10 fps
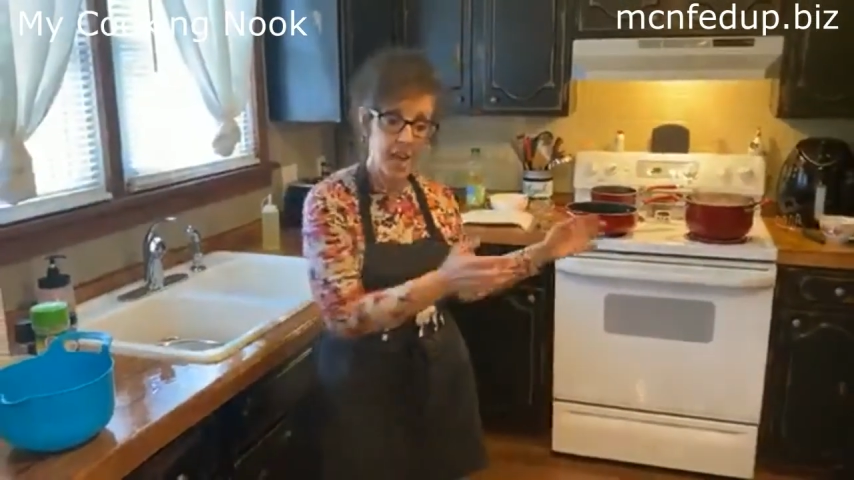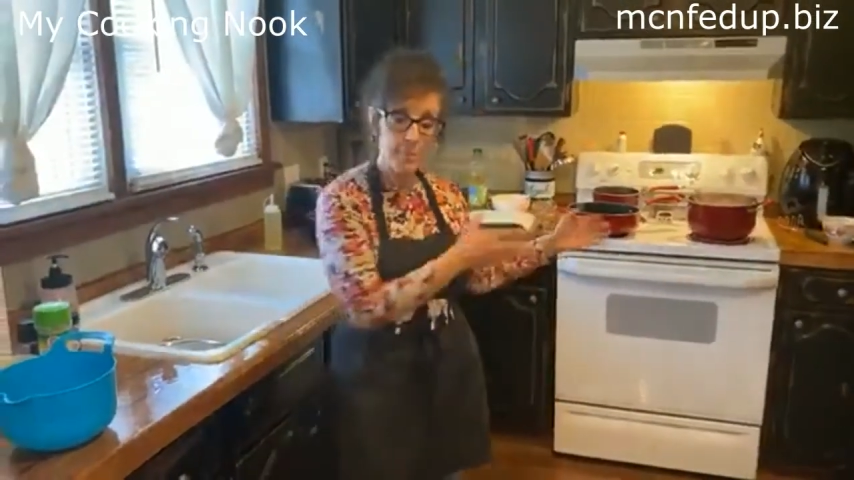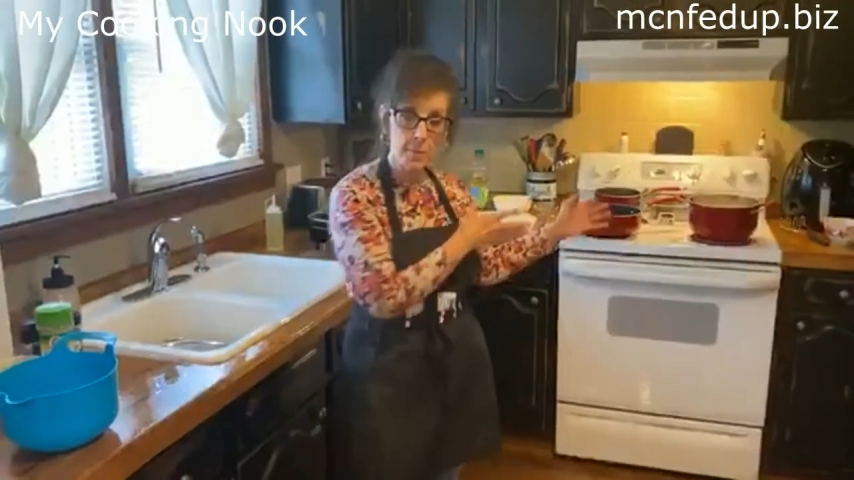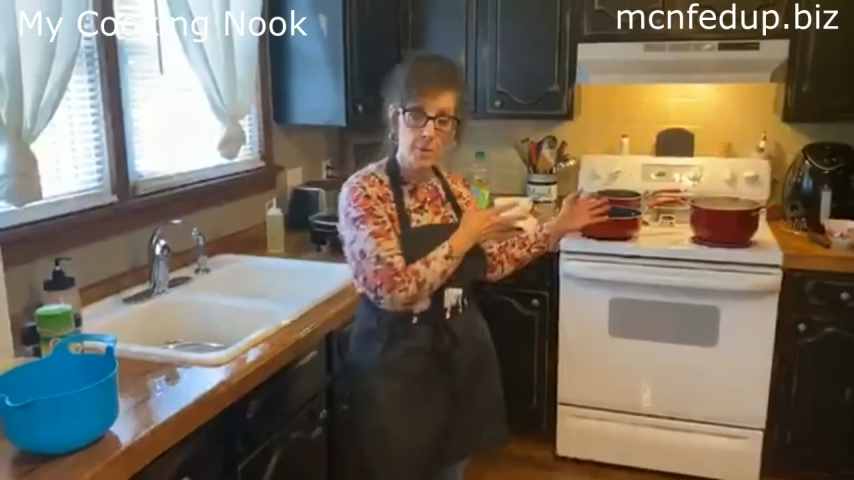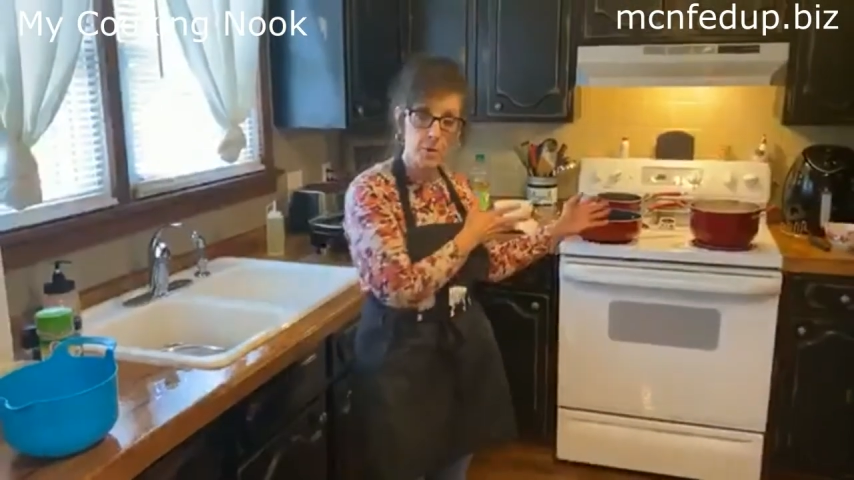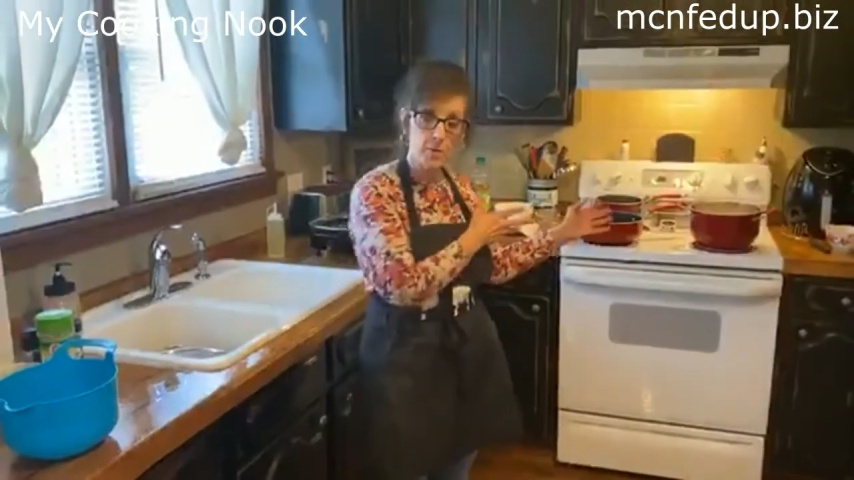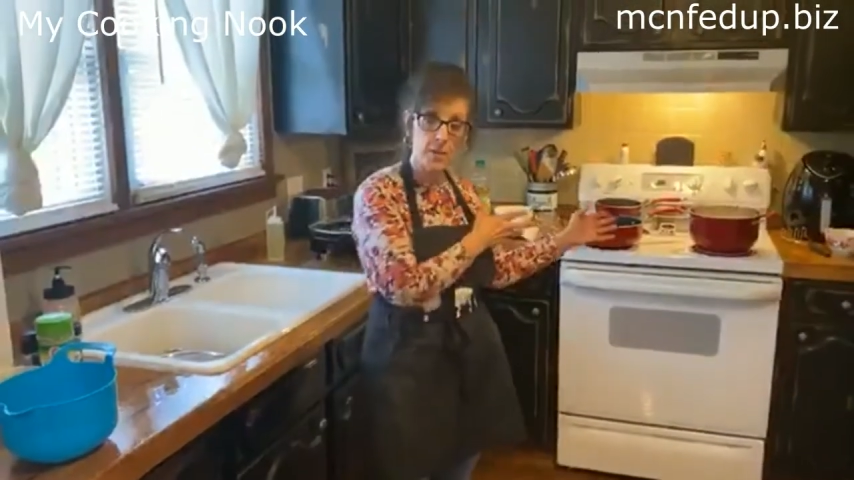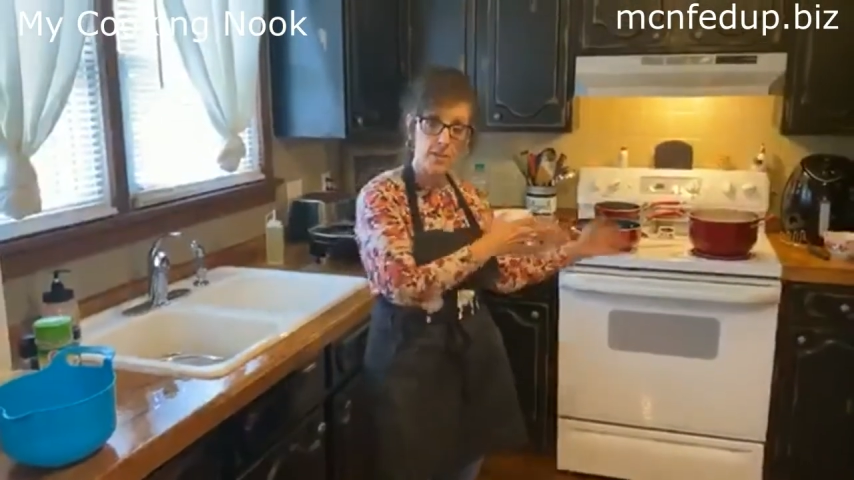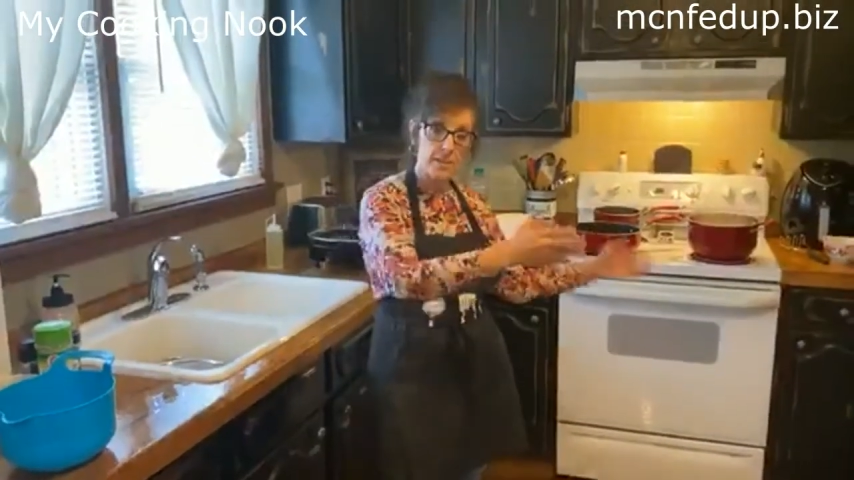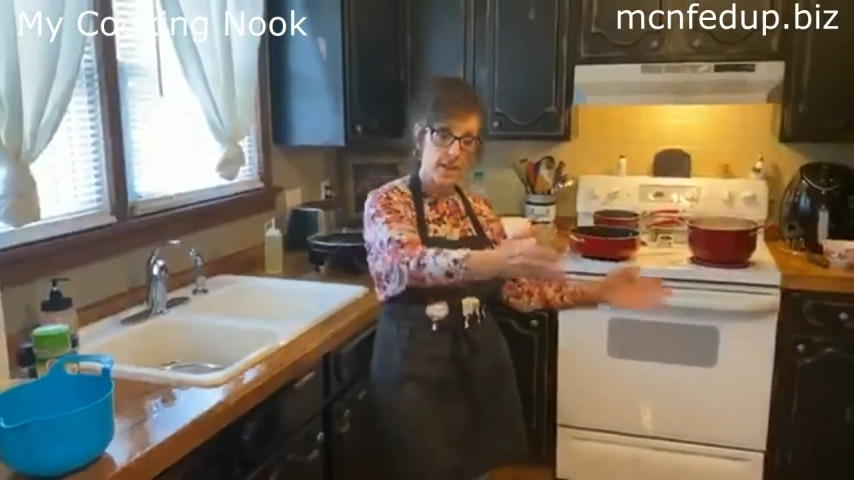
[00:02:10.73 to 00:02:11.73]
happy
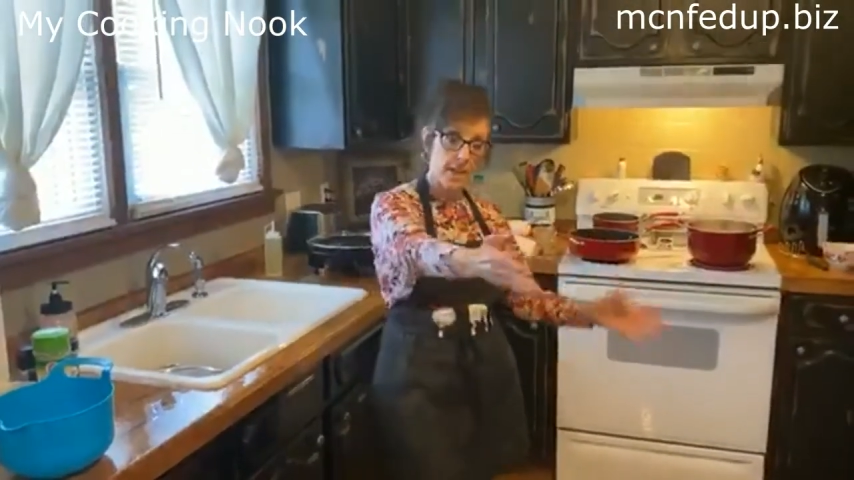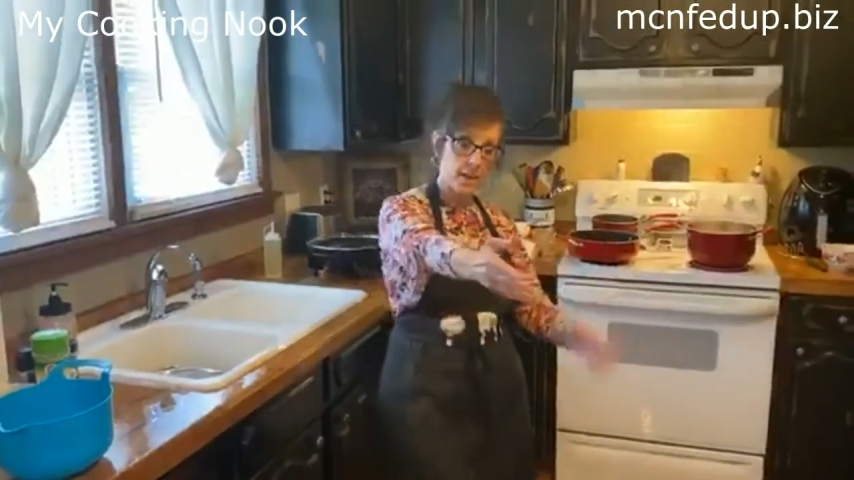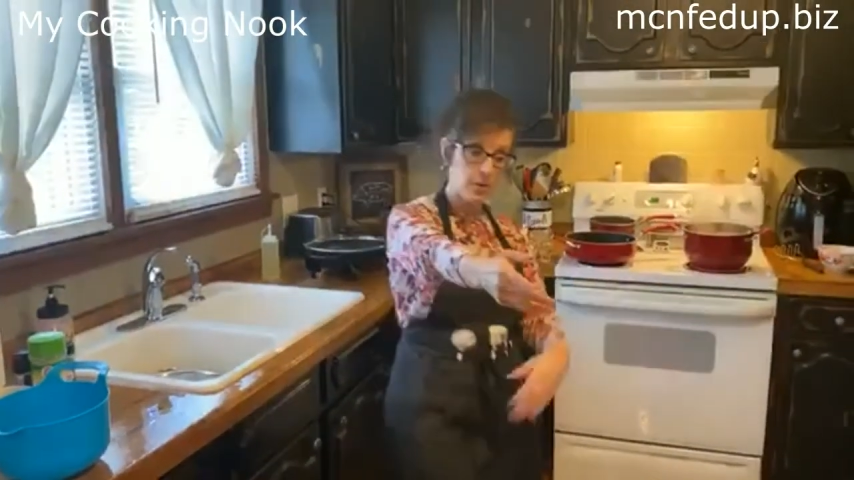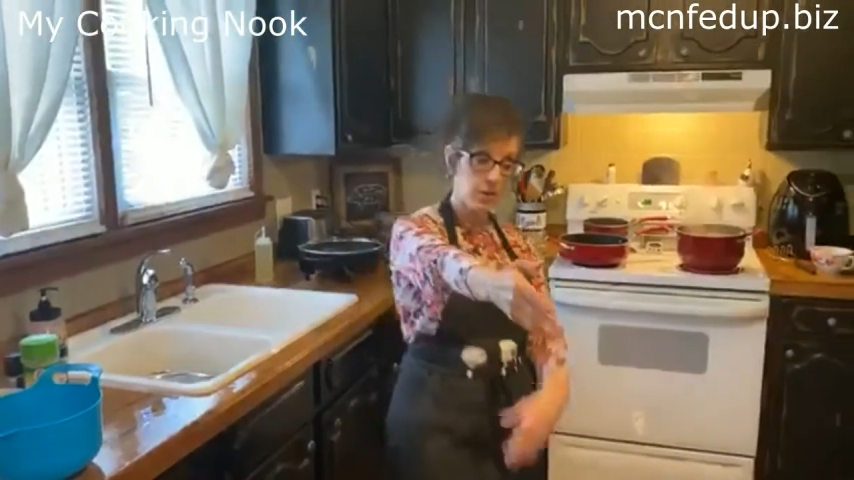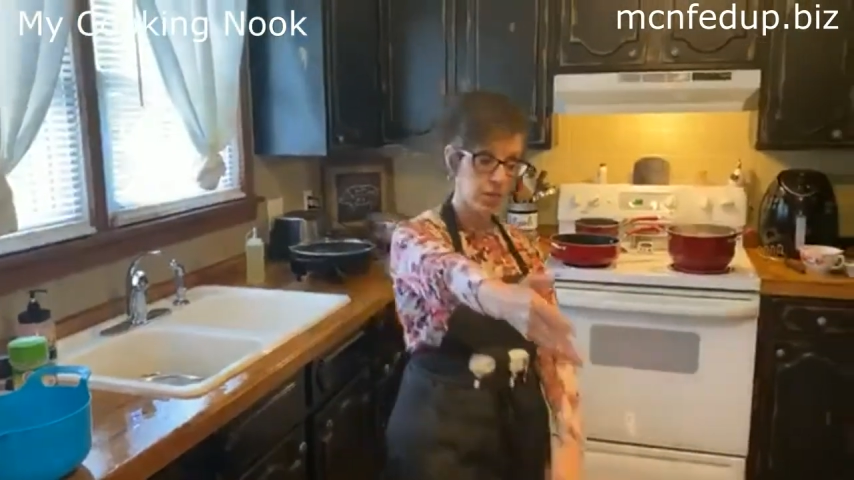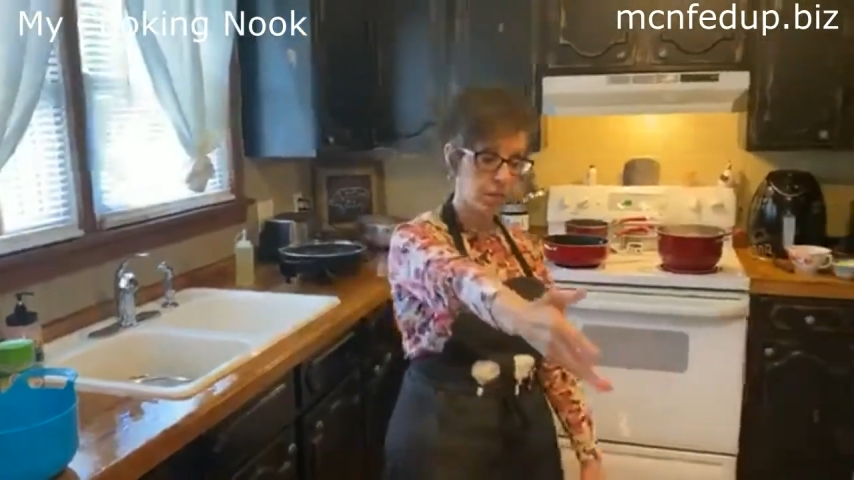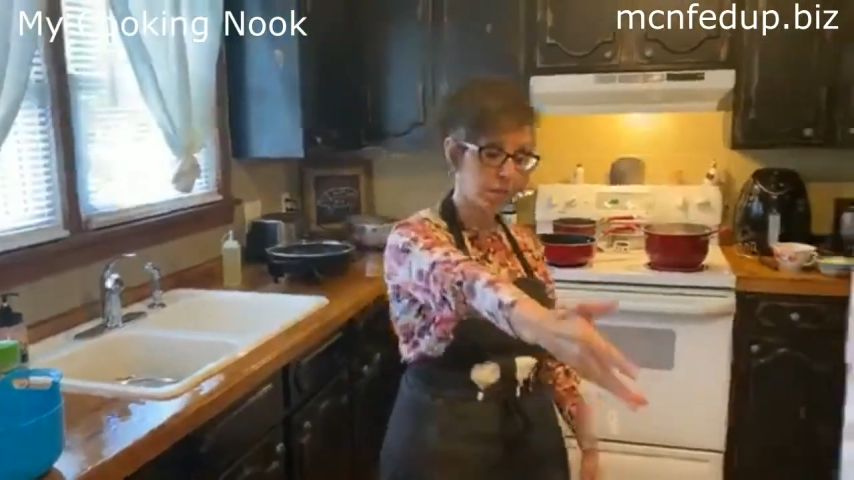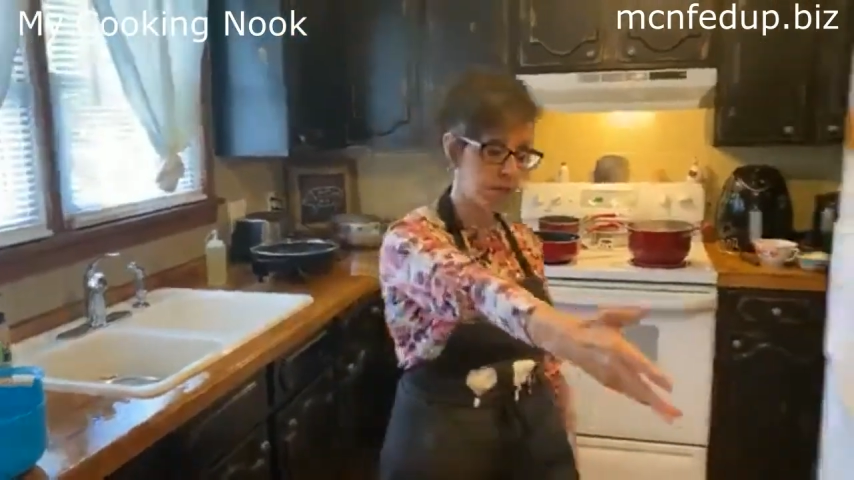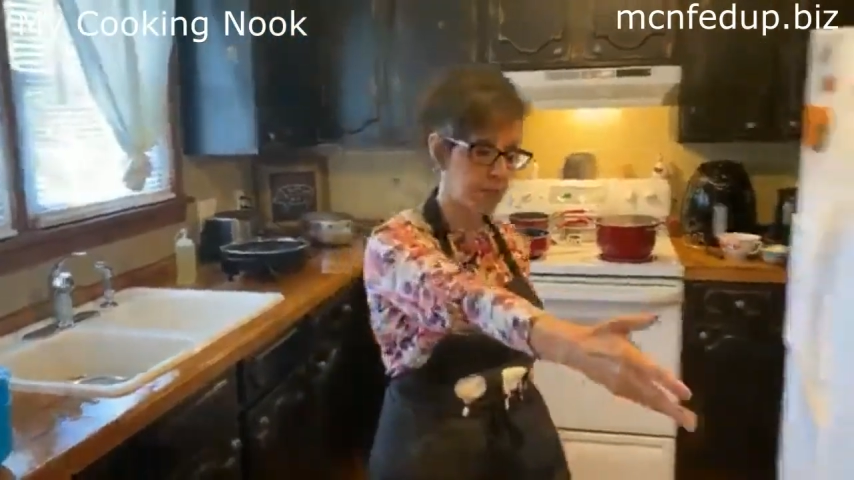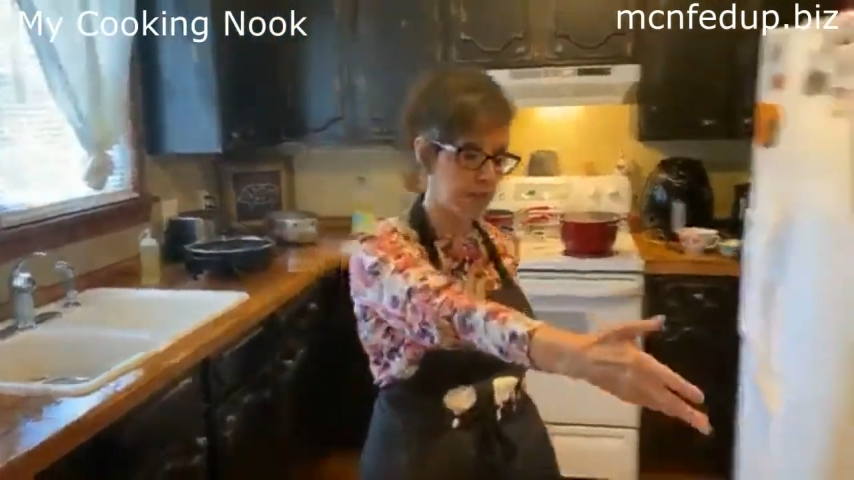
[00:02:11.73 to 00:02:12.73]
birthday, Dad. I want to show
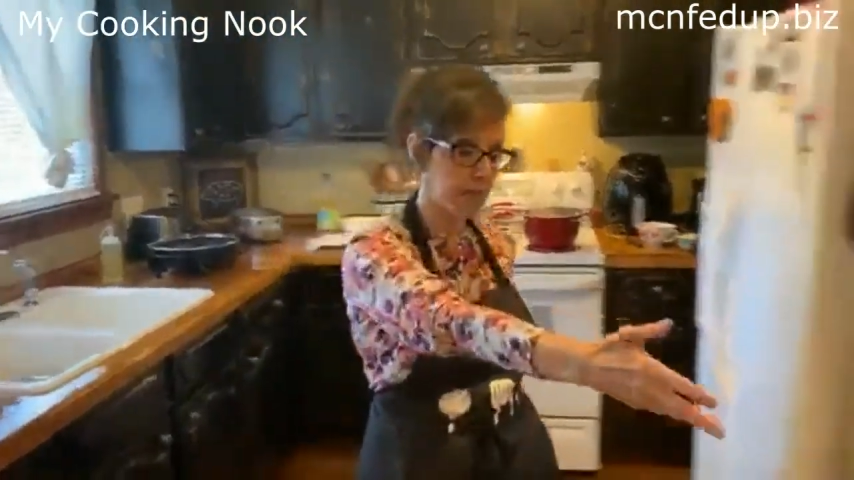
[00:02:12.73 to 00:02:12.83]
you my